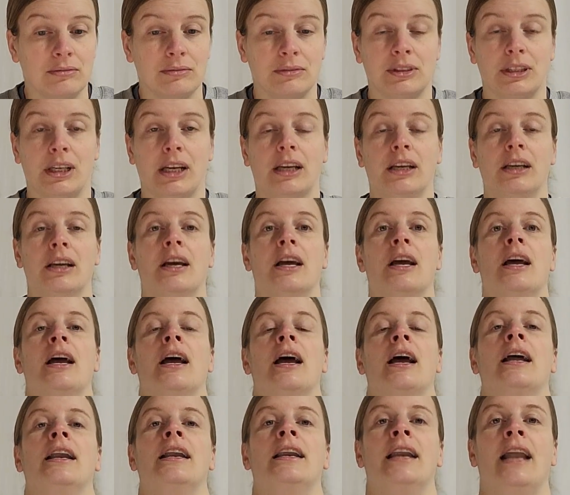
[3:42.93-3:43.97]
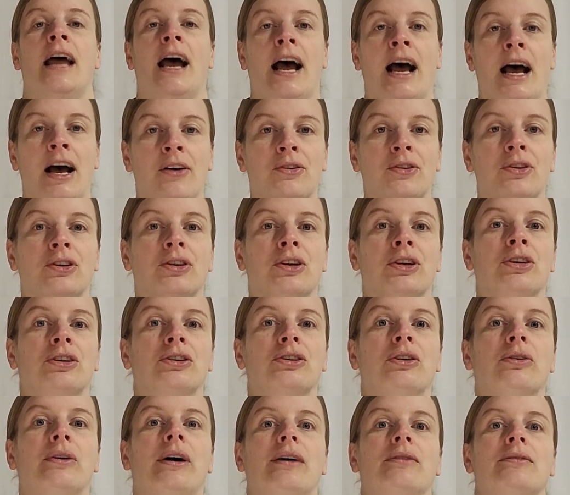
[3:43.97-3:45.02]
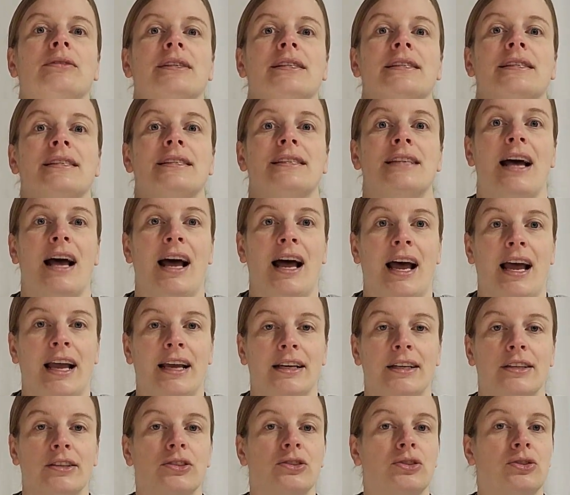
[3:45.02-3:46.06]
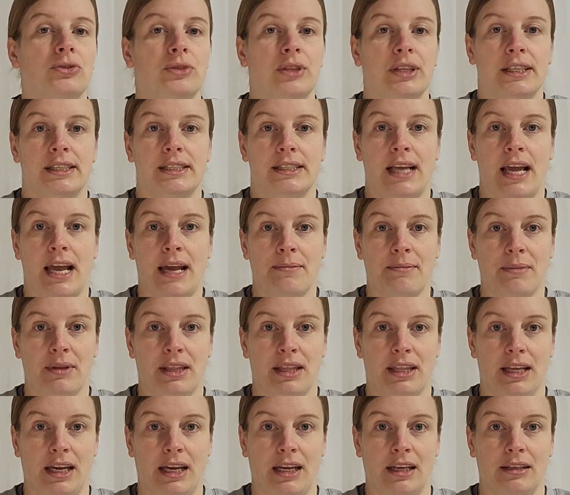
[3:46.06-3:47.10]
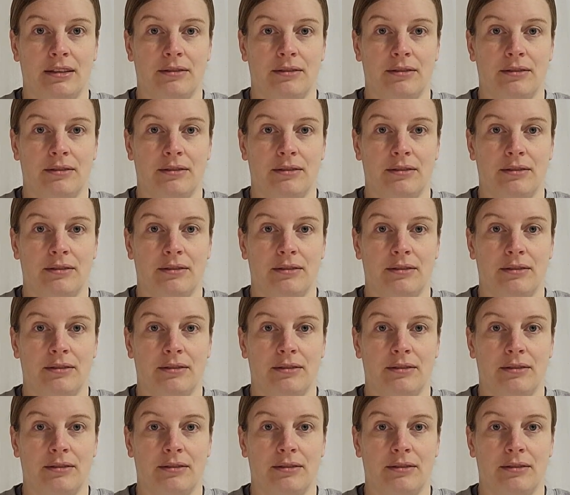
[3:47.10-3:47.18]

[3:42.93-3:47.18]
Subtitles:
okay? Now they're going to go outside, do the same thing.